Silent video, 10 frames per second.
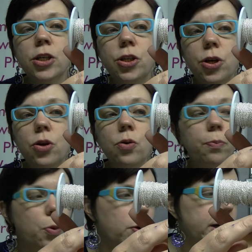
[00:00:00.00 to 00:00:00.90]

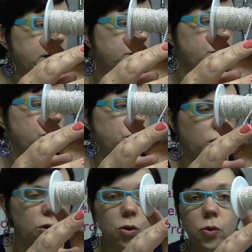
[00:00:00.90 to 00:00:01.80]

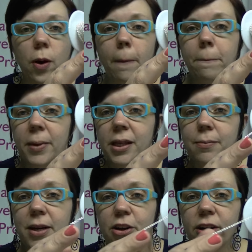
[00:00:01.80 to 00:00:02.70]
2.2
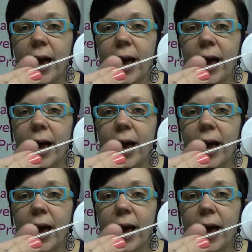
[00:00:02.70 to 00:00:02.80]
millimeter